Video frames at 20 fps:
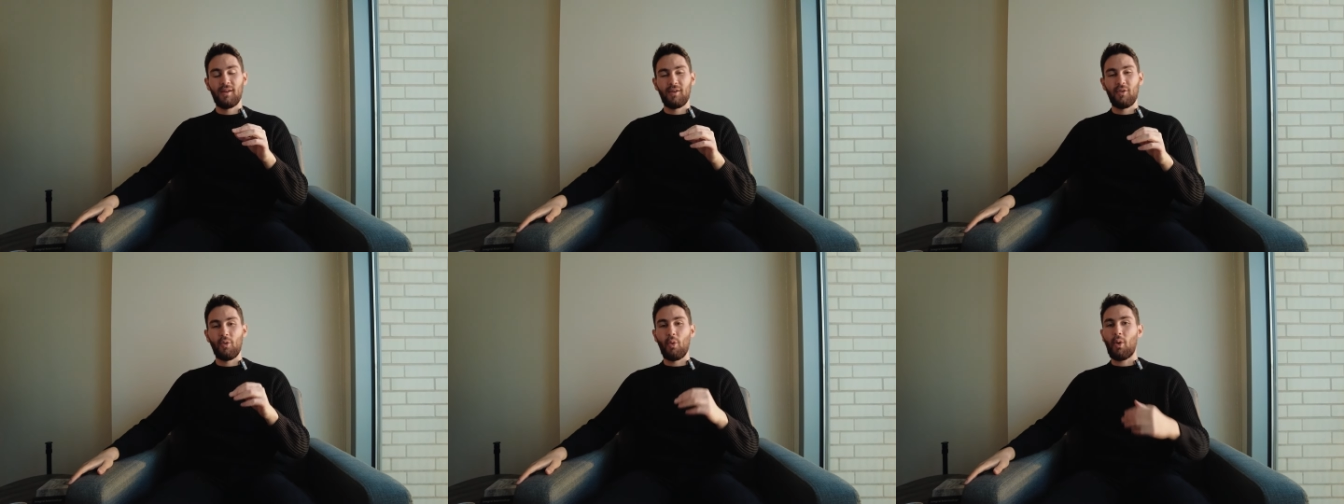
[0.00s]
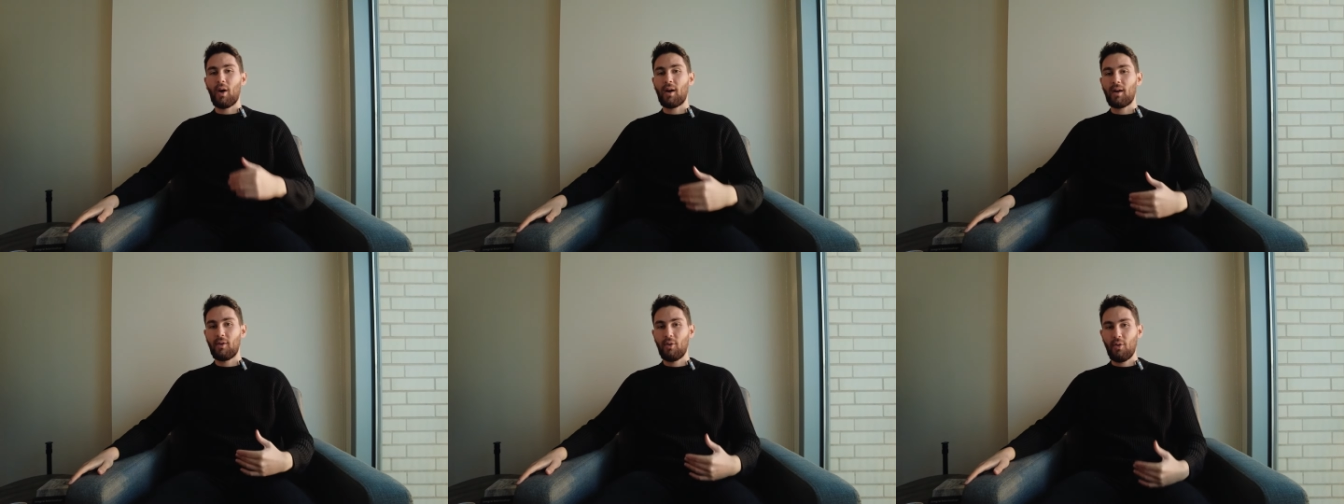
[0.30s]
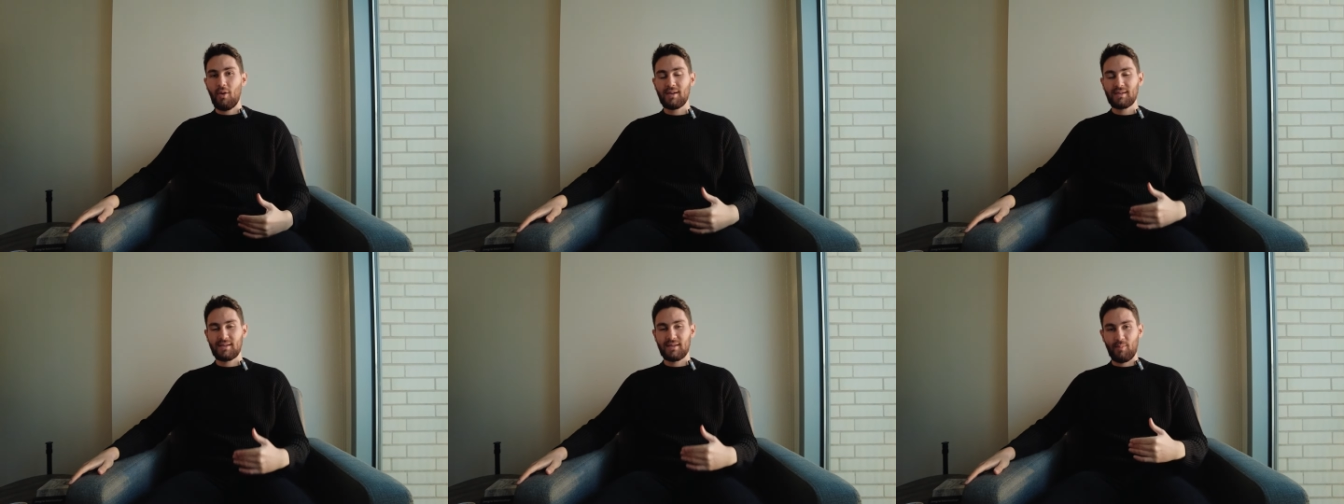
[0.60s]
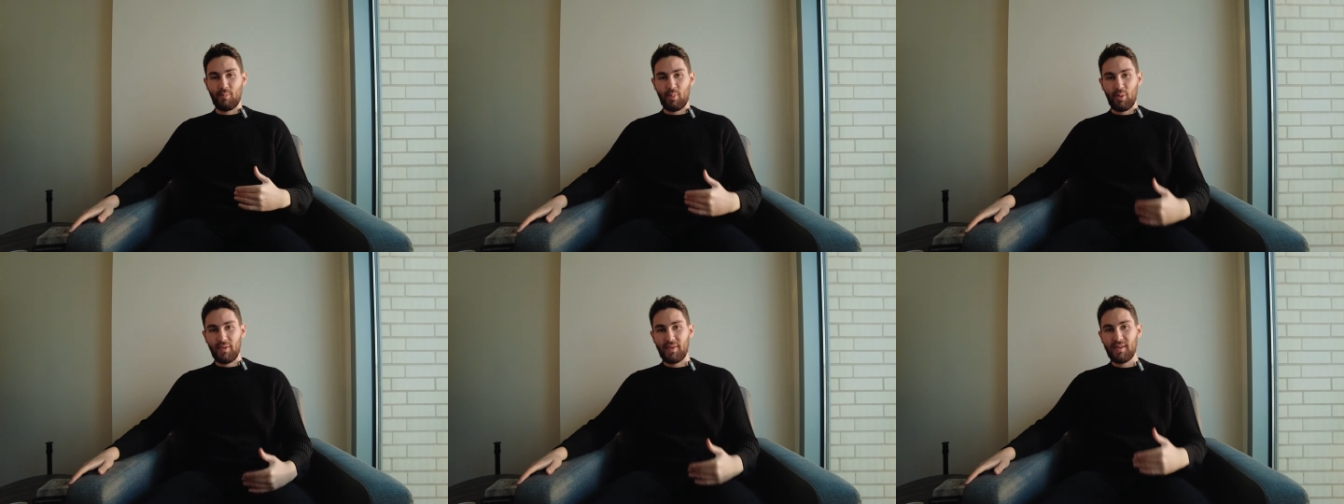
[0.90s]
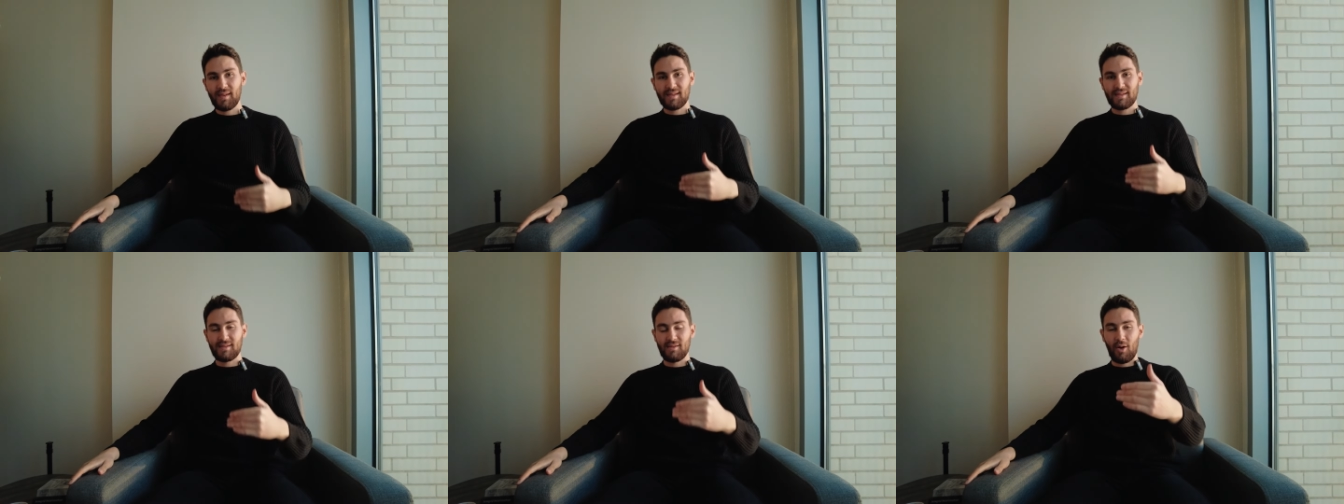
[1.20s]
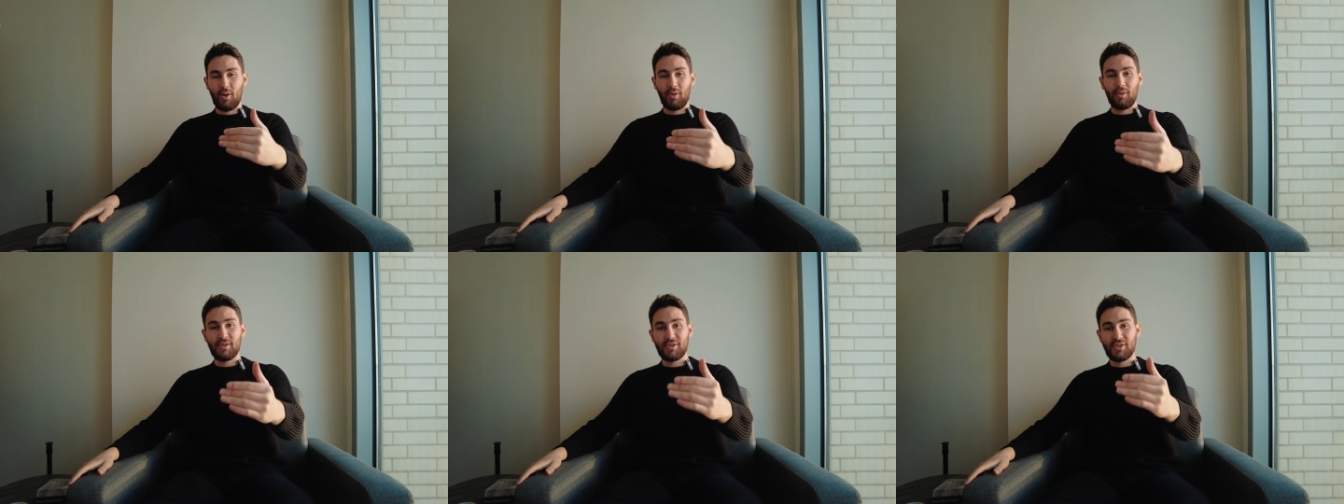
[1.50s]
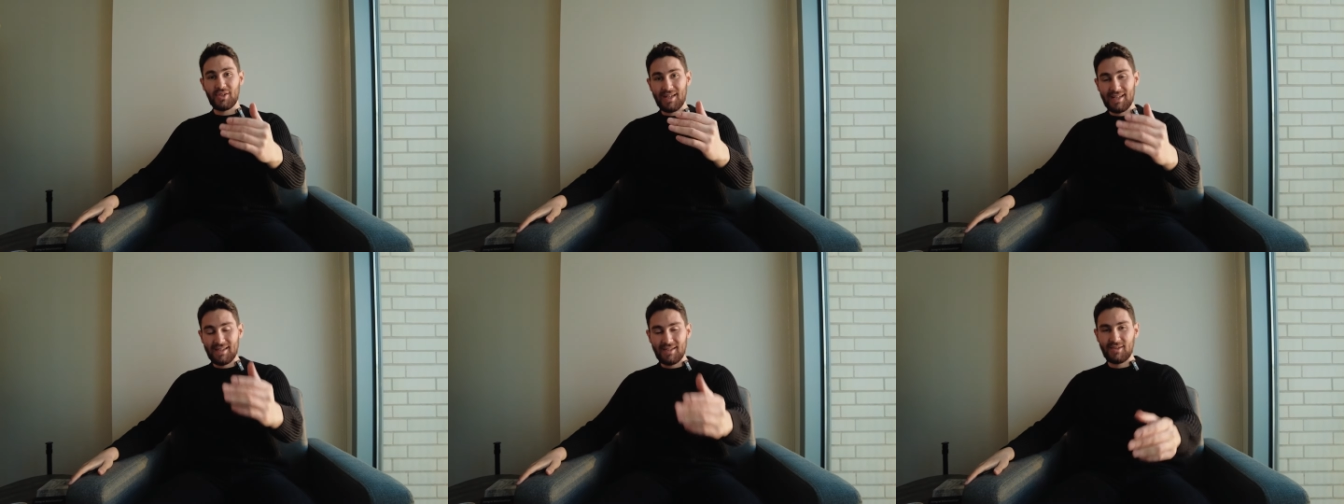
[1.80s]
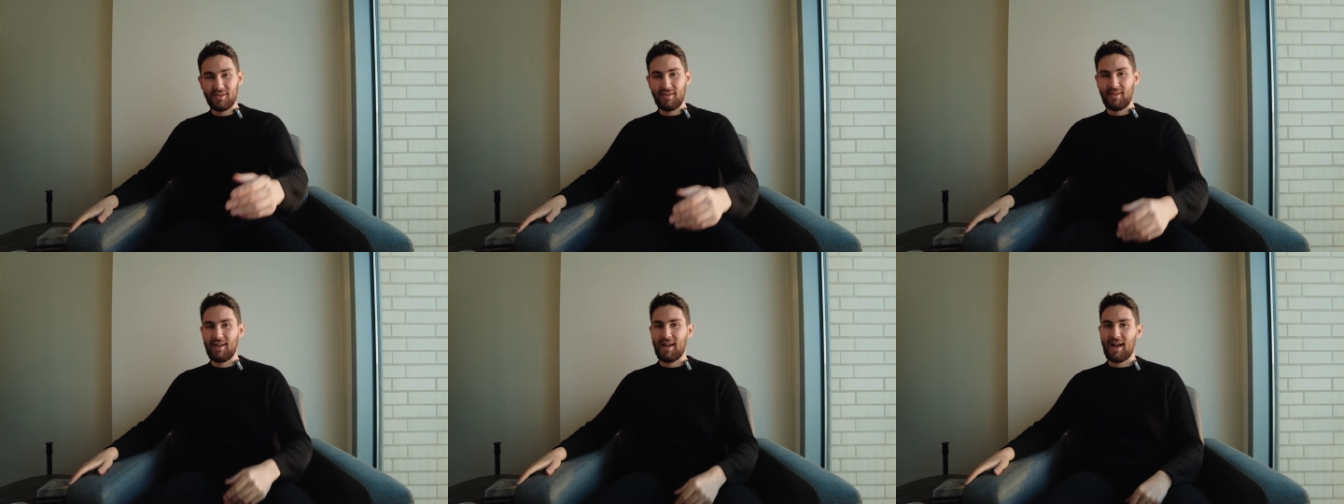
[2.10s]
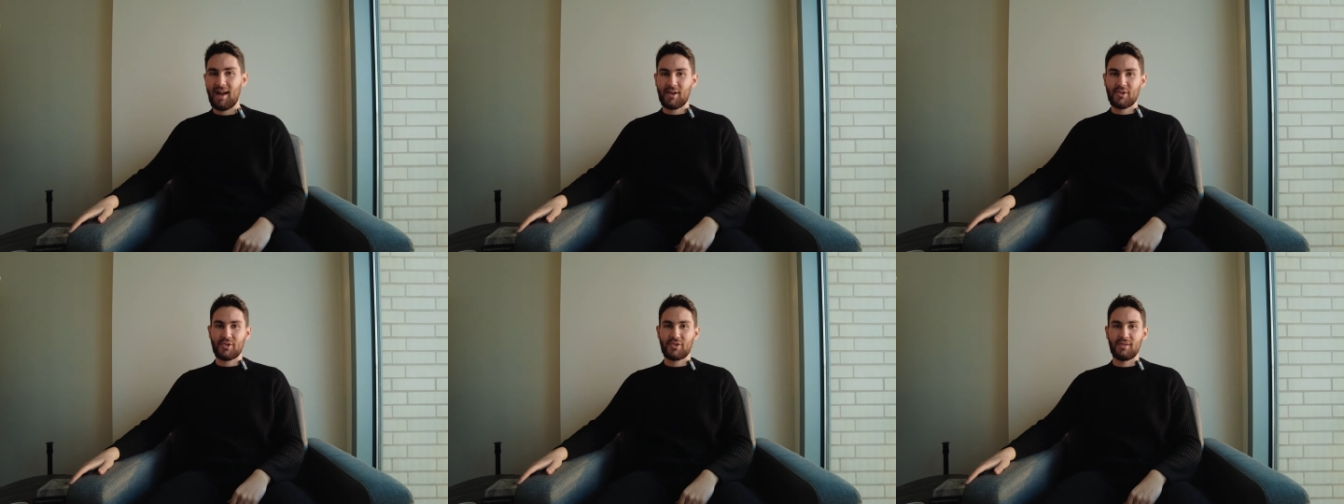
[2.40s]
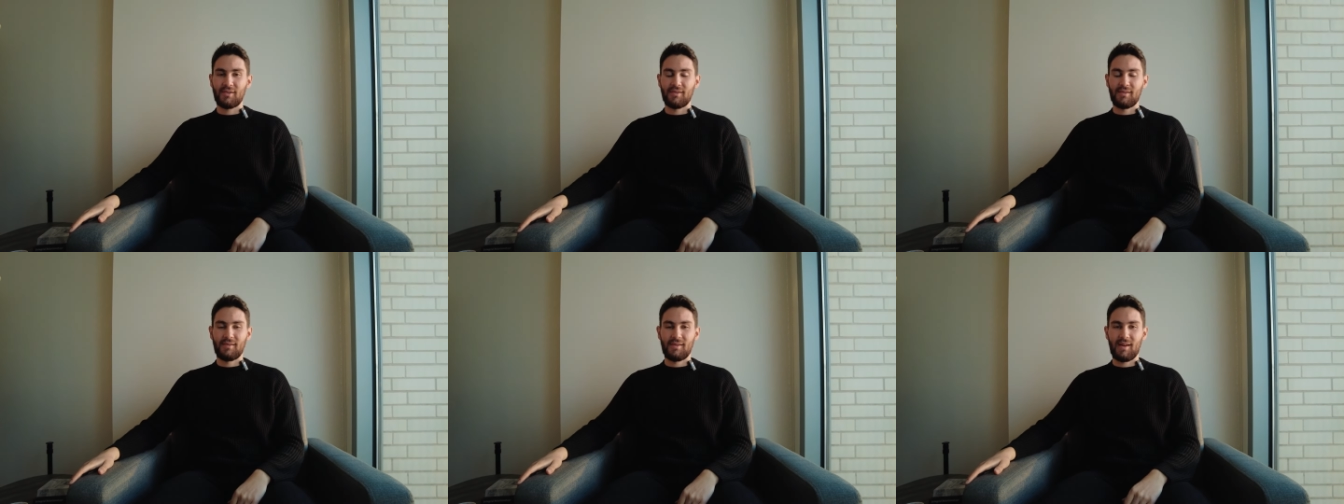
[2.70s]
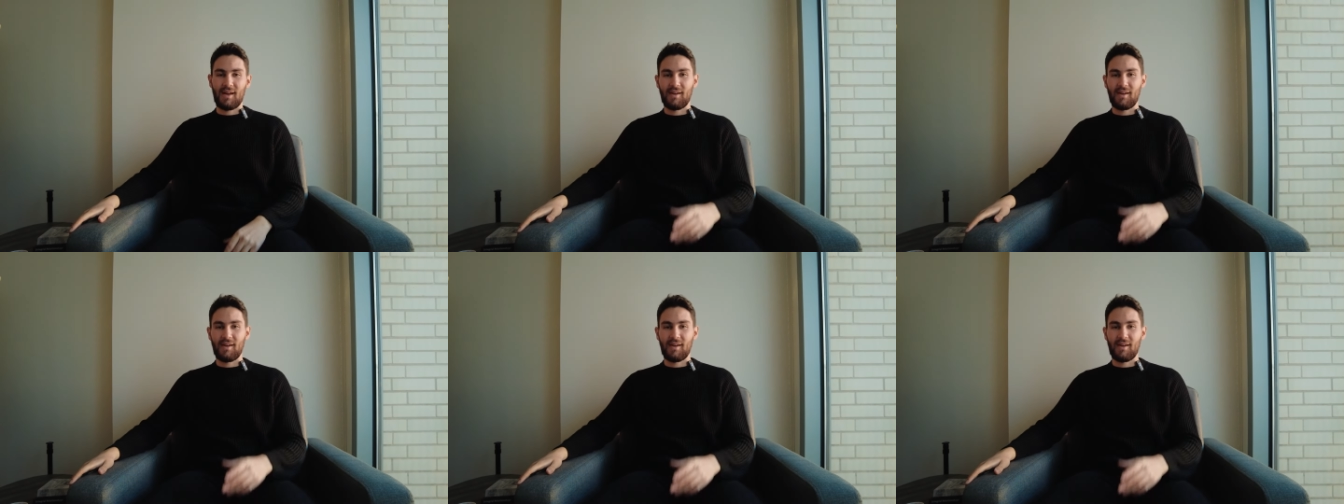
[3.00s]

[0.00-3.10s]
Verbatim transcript: who are going to put this knowledge into the action.